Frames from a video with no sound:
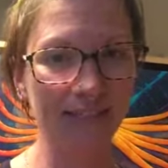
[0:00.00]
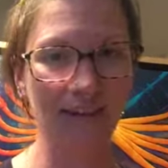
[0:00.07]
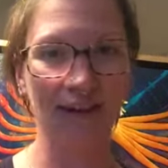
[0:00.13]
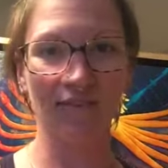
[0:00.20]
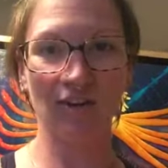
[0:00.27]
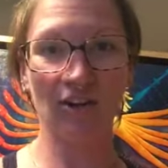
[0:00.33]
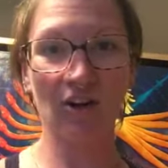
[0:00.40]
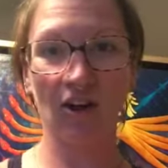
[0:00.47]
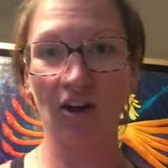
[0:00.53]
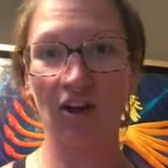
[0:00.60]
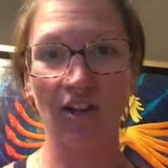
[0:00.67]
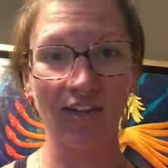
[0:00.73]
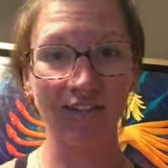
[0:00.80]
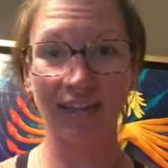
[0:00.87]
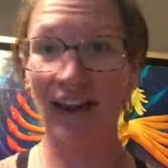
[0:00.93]
I have a
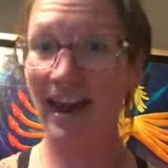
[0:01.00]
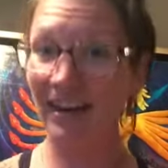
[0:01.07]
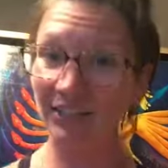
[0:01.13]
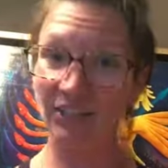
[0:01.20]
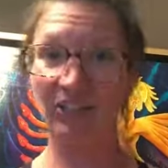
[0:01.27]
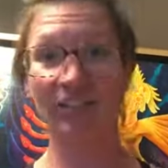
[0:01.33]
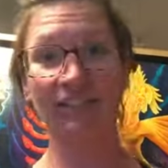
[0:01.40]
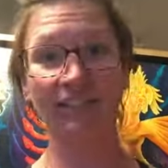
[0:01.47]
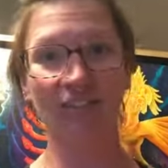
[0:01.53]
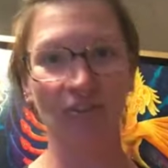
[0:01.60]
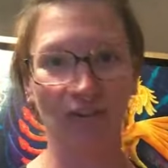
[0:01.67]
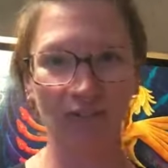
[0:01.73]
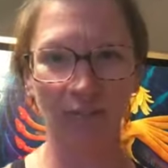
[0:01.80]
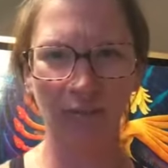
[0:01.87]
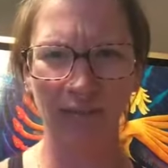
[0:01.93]
call to action, so
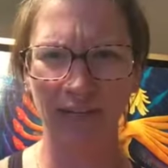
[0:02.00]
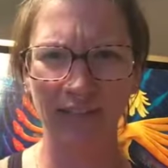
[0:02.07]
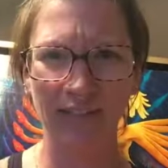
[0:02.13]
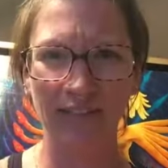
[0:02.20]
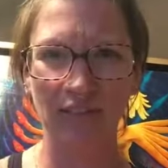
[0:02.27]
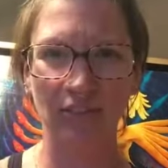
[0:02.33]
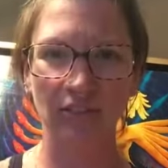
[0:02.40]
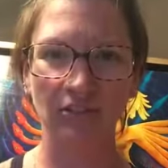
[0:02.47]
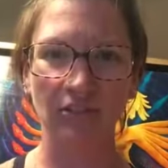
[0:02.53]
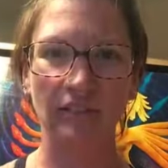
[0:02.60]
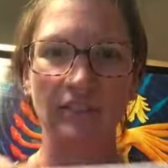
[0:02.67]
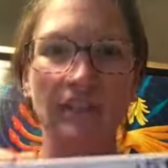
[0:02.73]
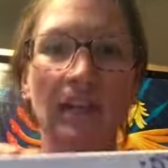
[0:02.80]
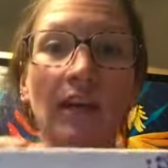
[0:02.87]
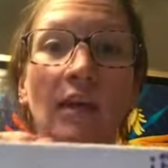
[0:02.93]
everybody needs to do
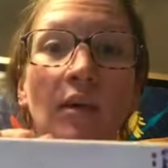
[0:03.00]
this.